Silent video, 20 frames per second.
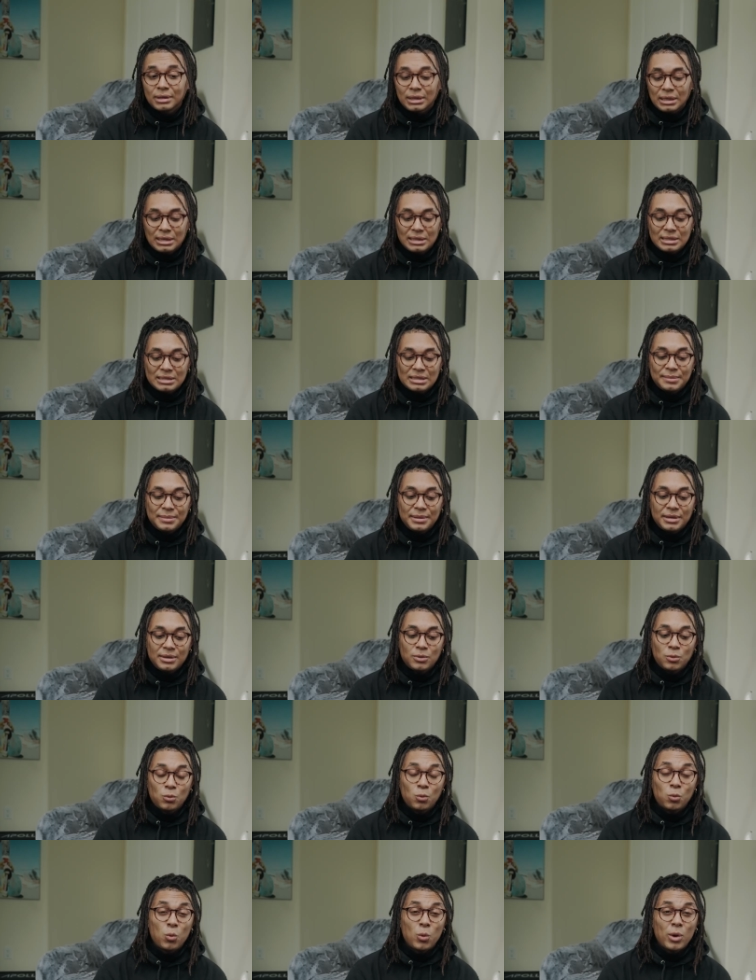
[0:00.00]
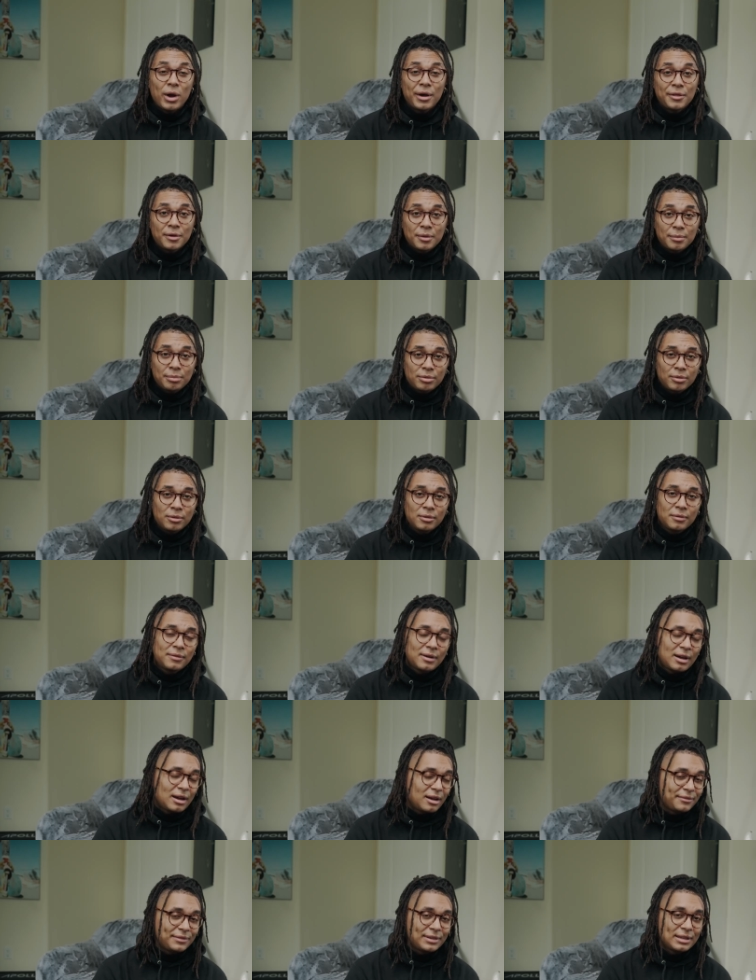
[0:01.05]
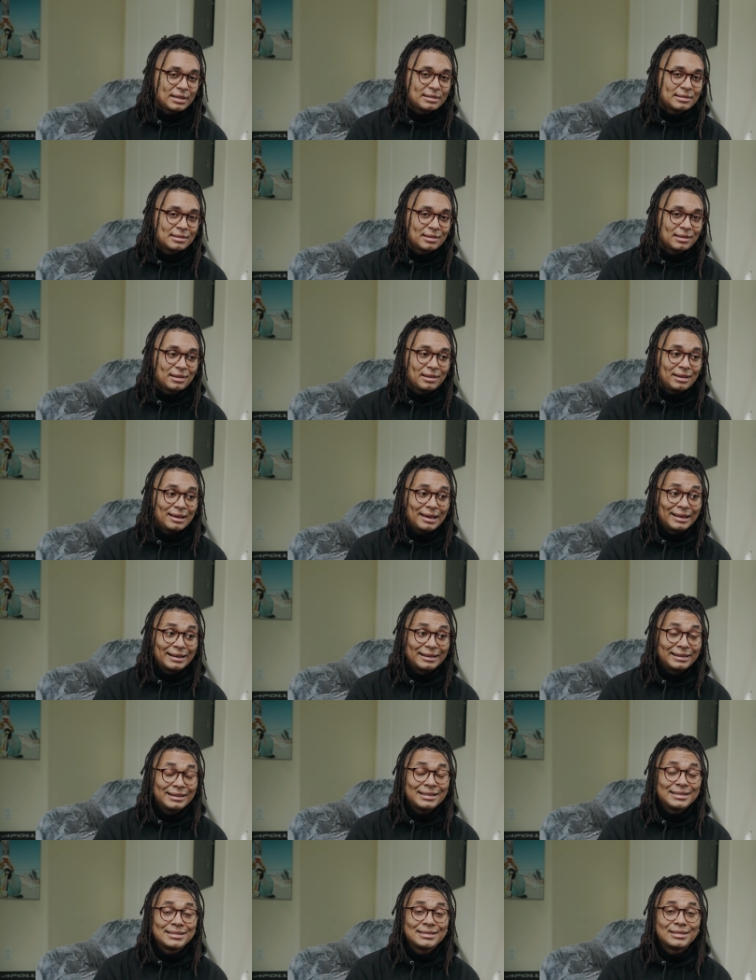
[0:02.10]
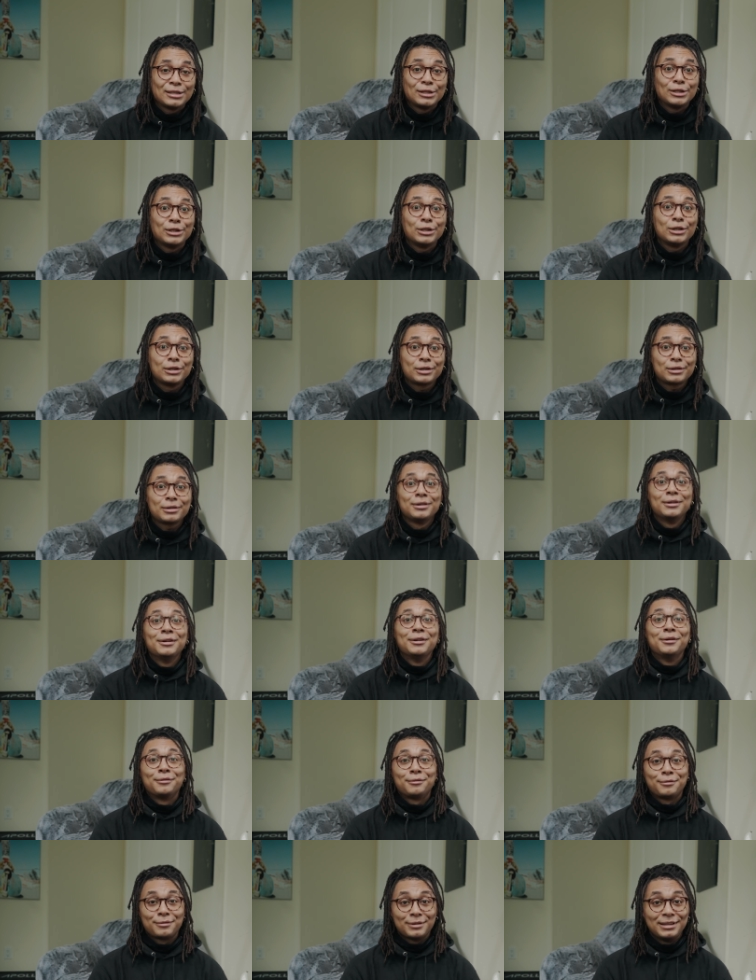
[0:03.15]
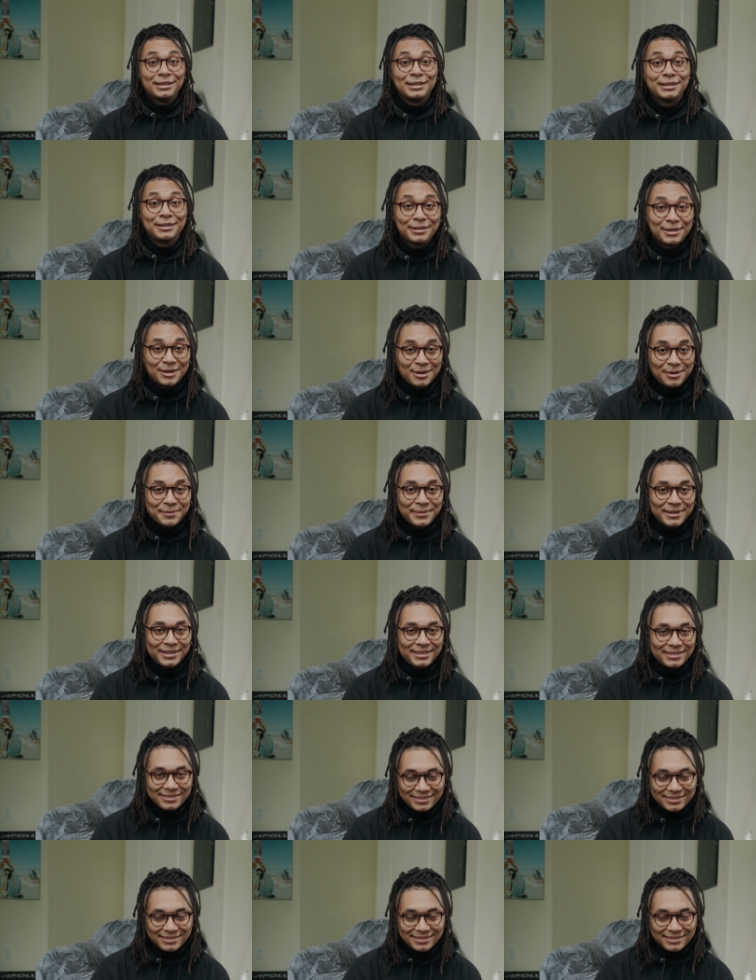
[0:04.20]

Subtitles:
it needs to be weatherproof, obviously, and it needs to look really good on me.